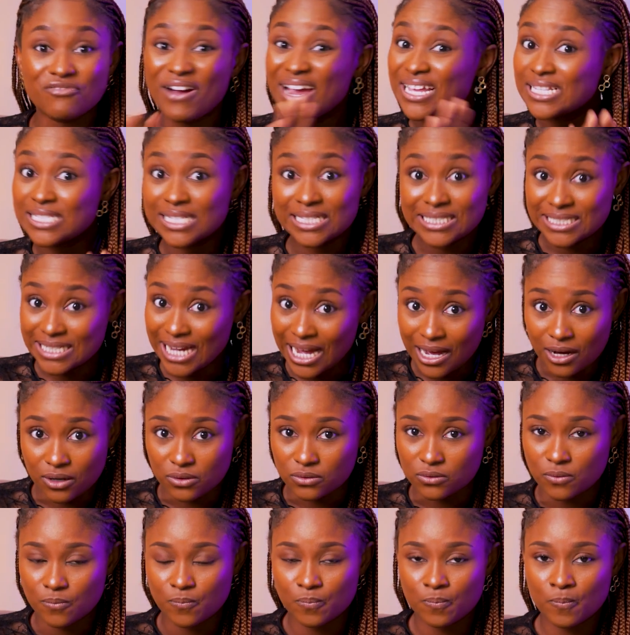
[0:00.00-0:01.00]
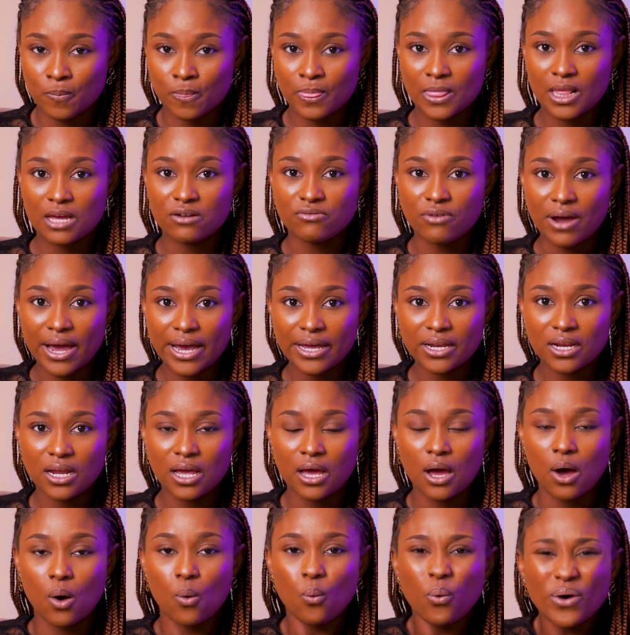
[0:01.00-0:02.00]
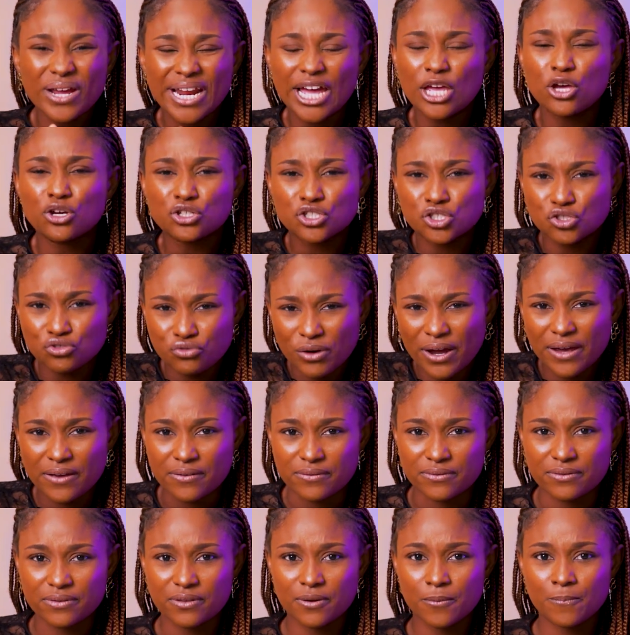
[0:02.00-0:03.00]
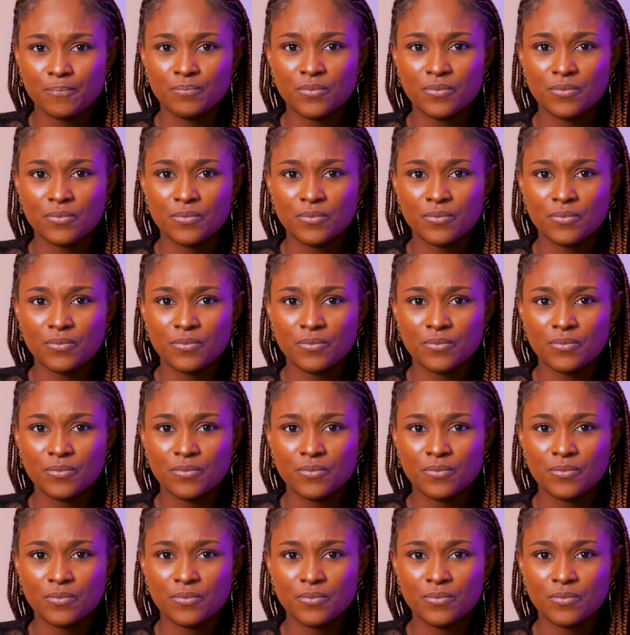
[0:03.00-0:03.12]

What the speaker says: Write it down, right? What are your strengths?